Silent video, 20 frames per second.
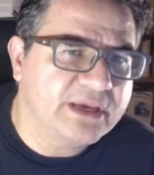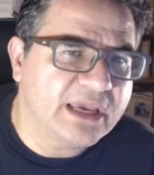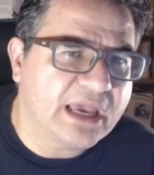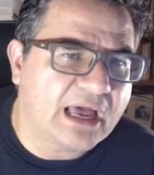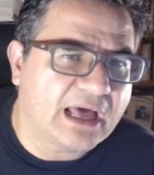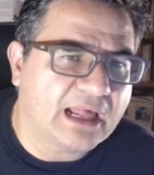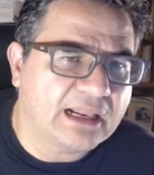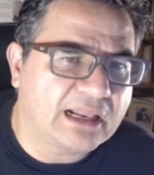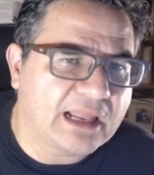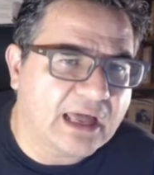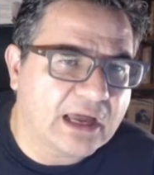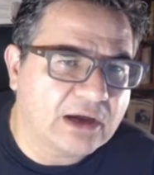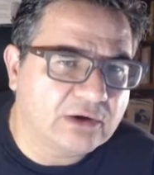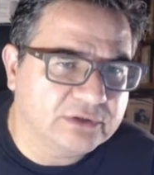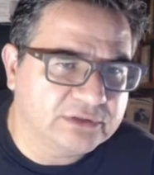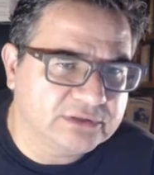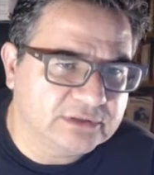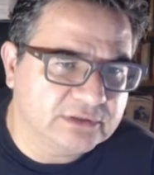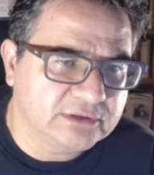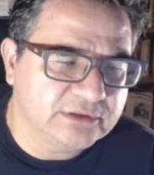be
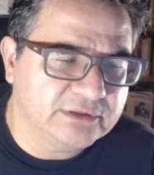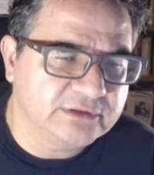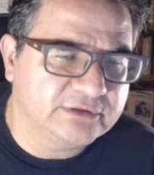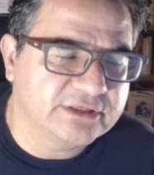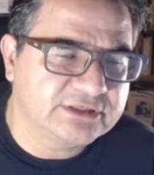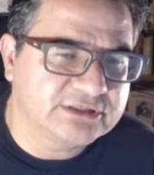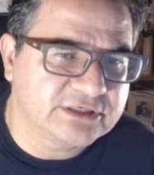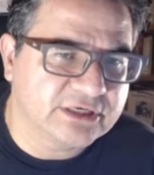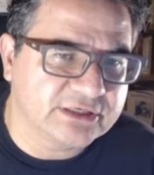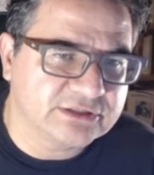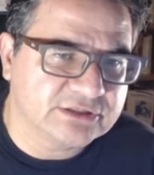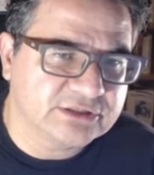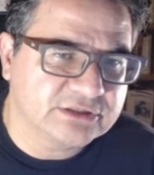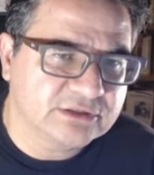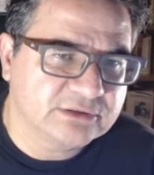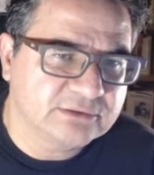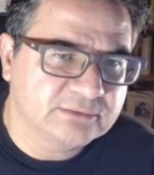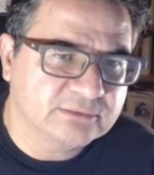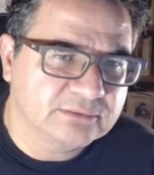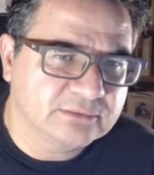allowed in chess.
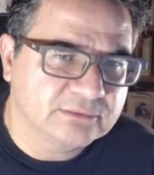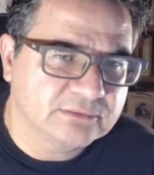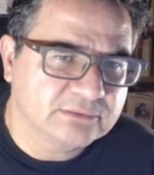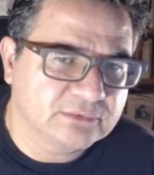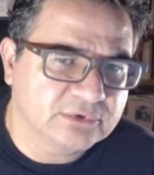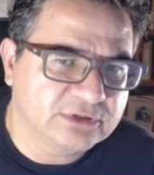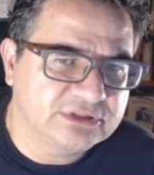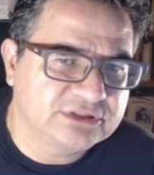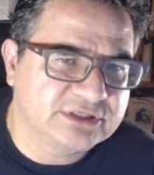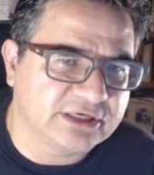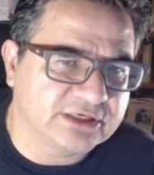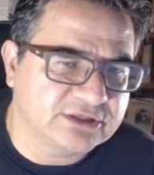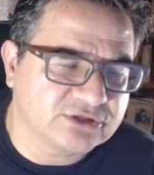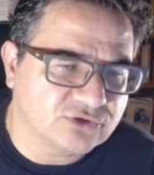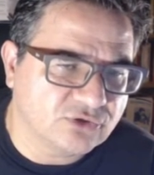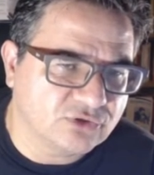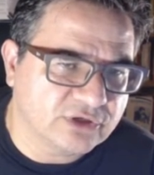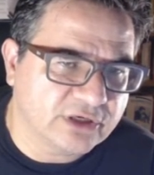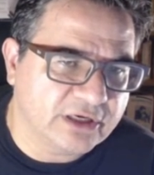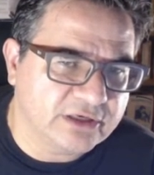
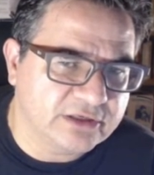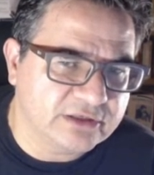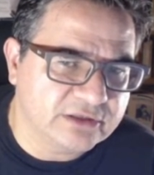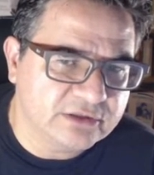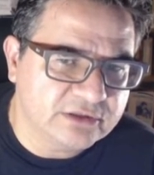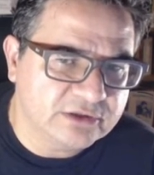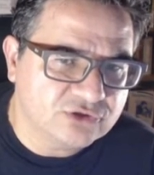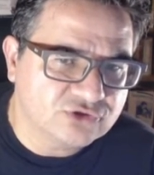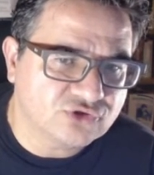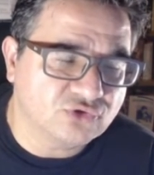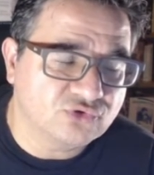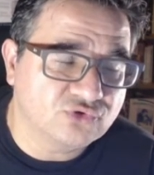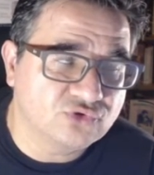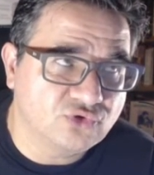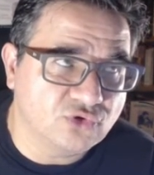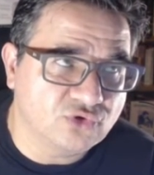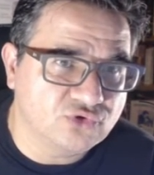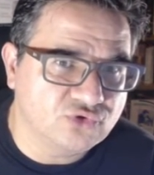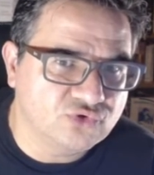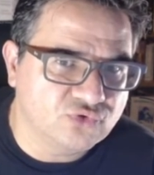Okay, so
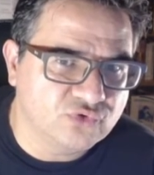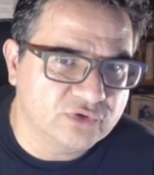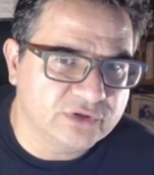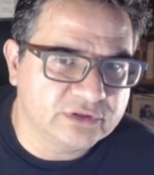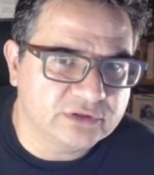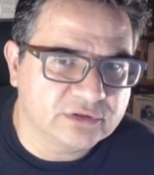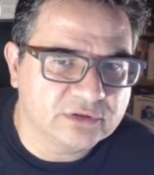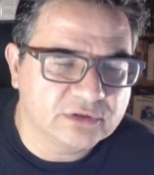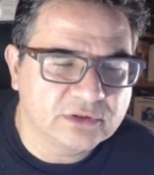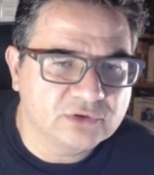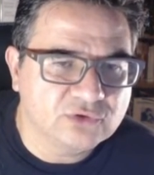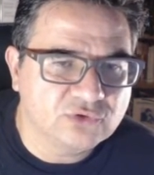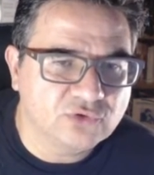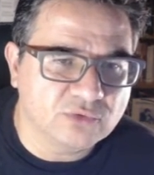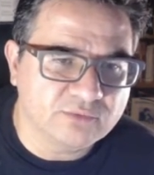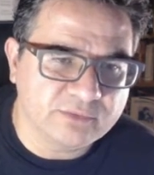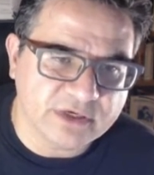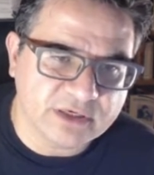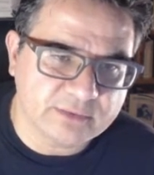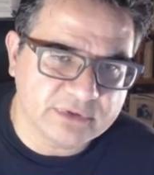don't do it.
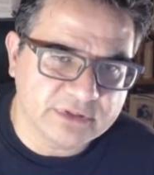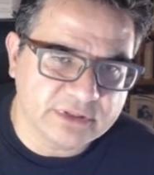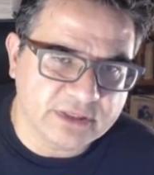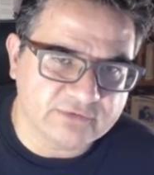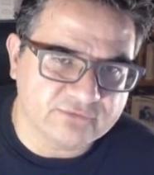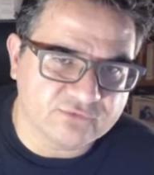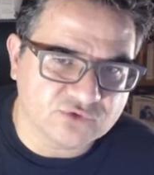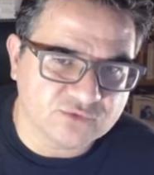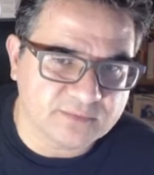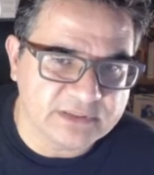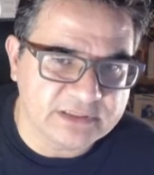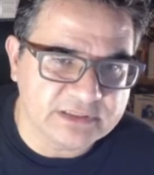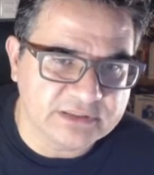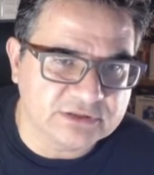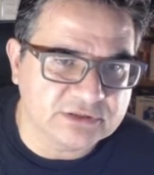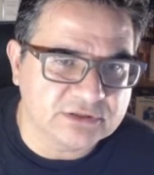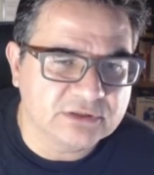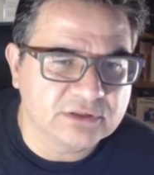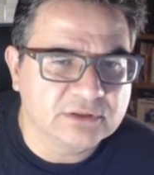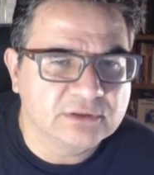Don't make me nervous,
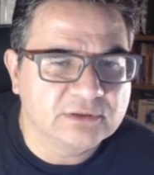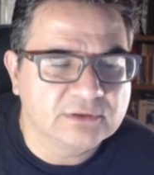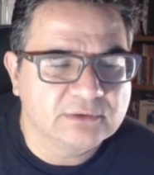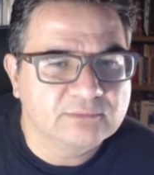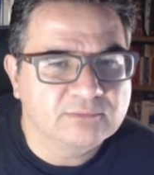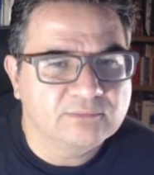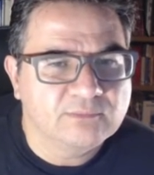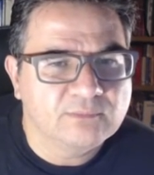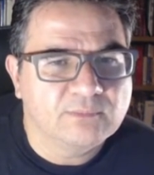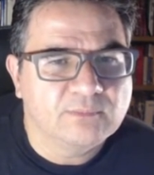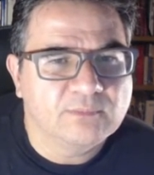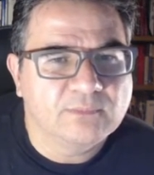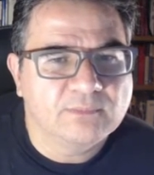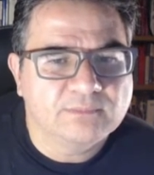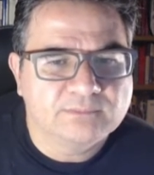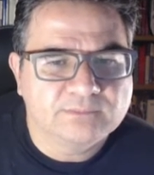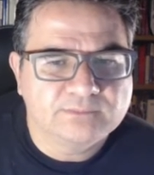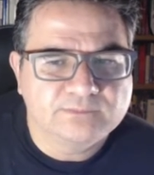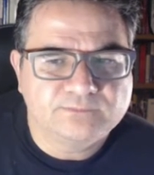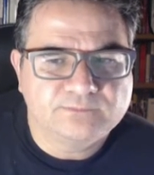please.
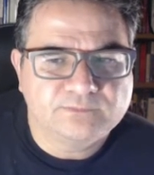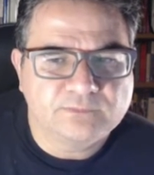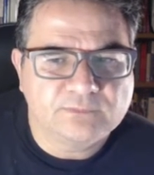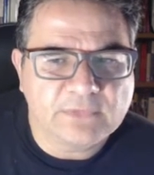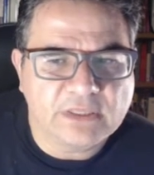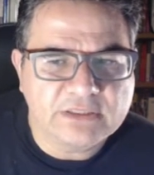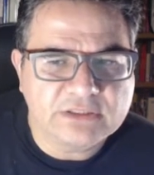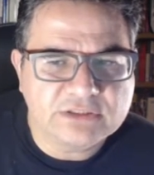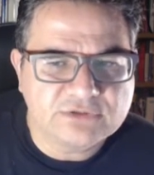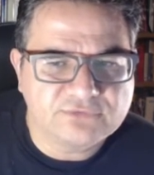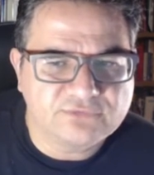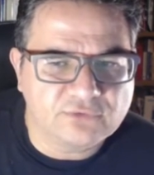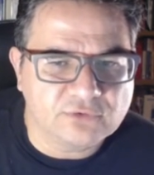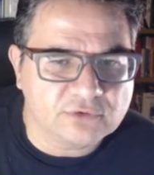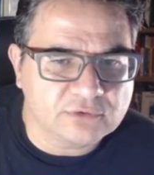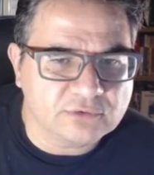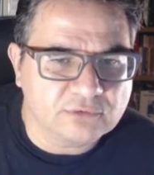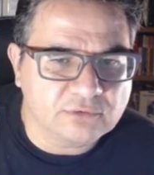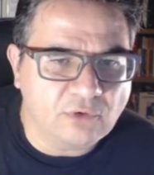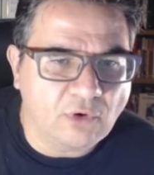In
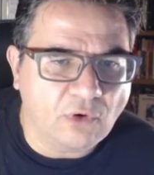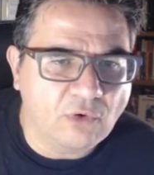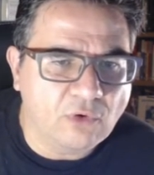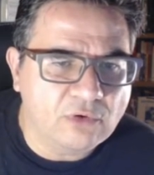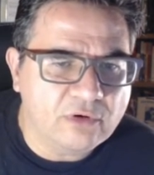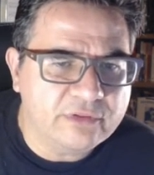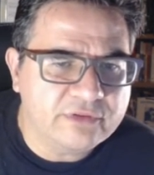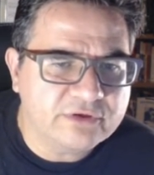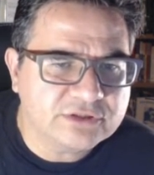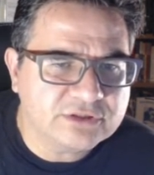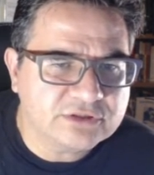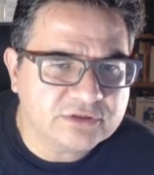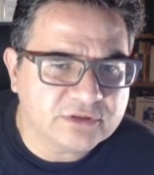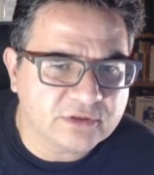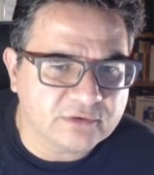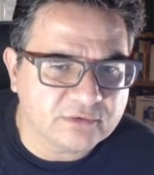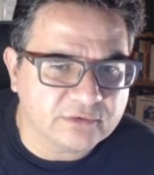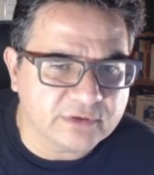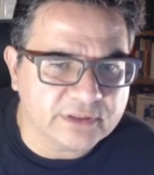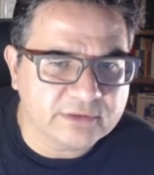g4, all this is
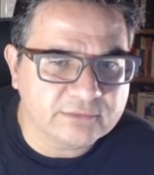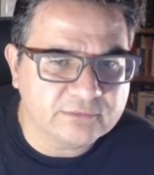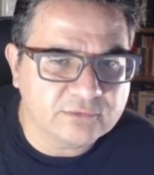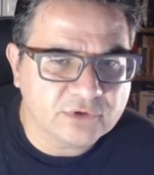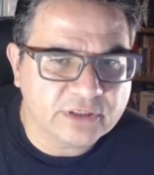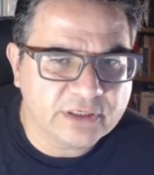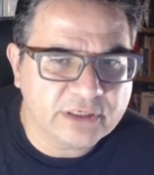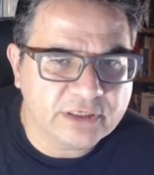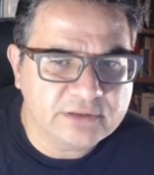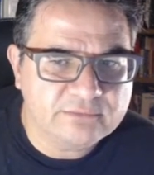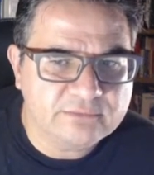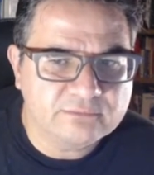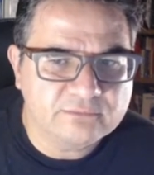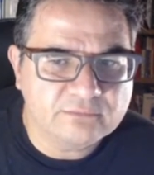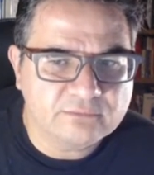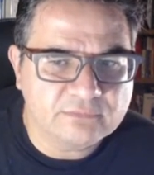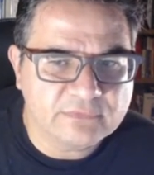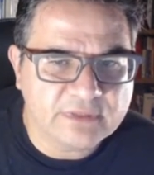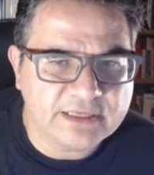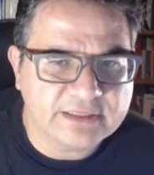theory. Okay,
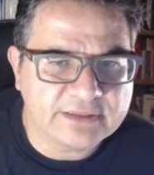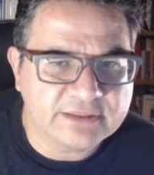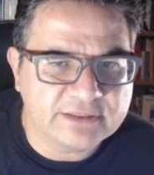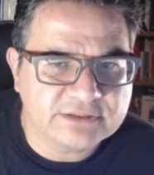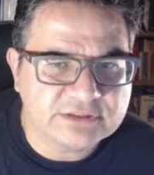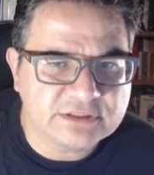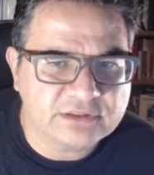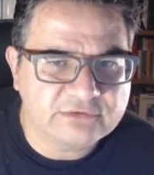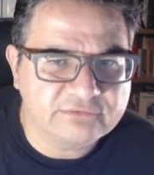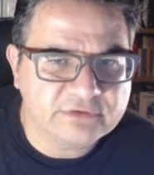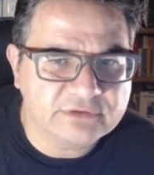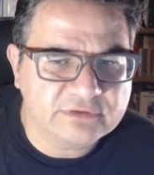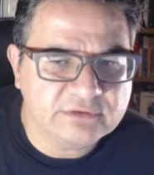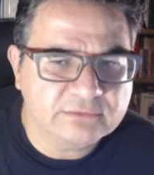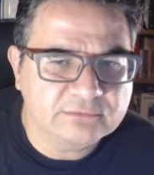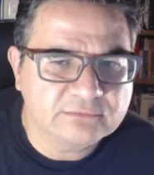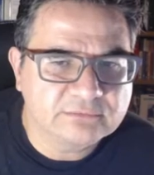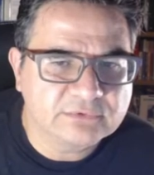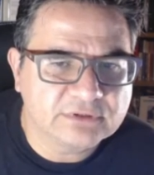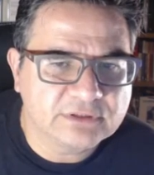knight h7,
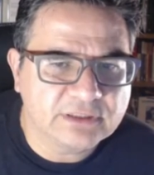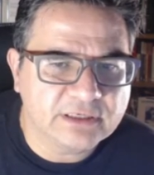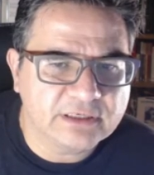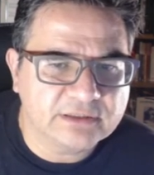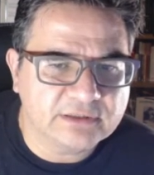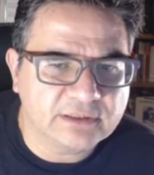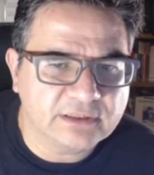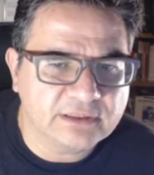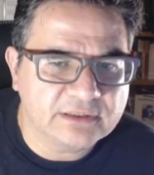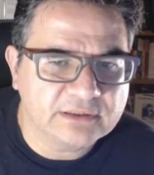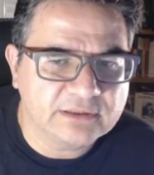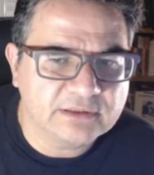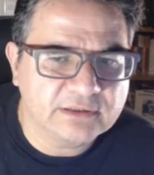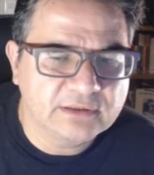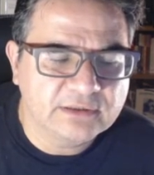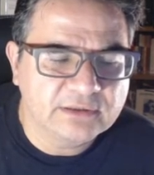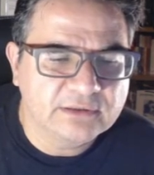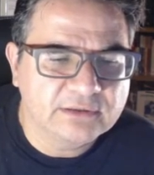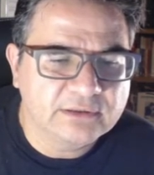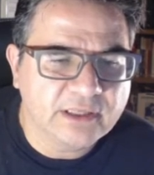take,
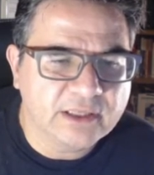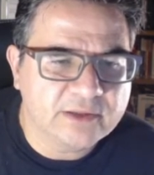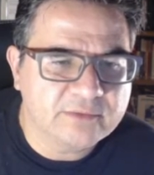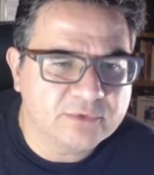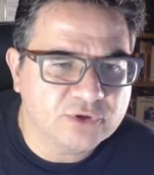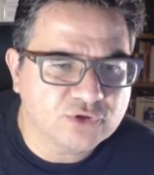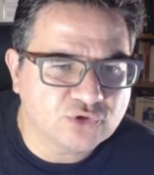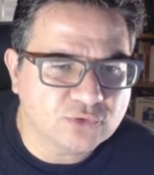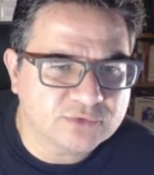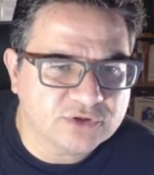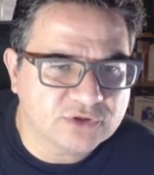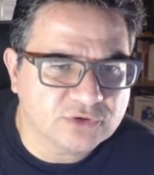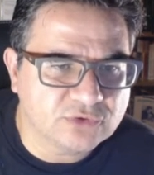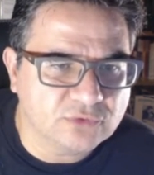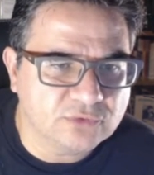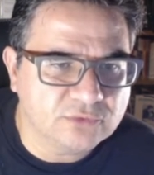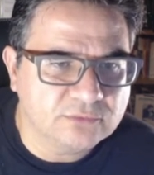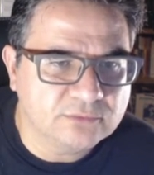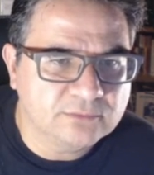and bishop g2.